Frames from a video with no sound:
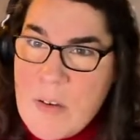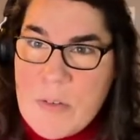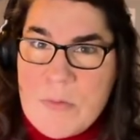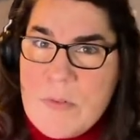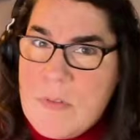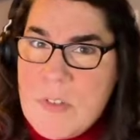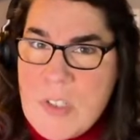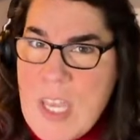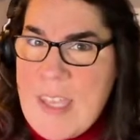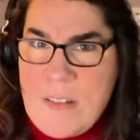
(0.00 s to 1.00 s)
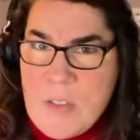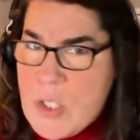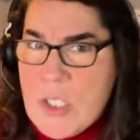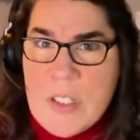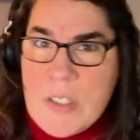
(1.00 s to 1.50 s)
"Oh, Jen,
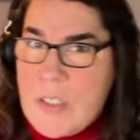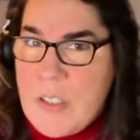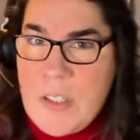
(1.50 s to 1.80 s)
sure,